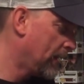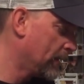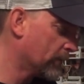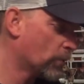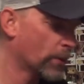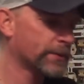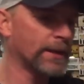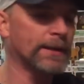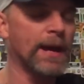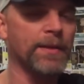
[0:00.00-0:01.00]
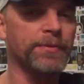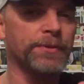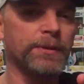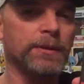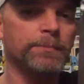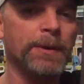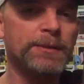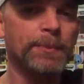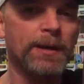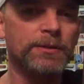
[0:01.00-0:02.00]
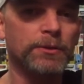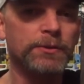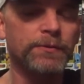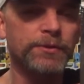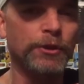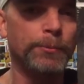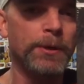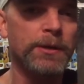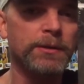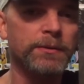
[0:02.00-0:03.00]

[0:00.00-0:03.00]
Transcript: And of course I got the Best Buy exclusive steelbook.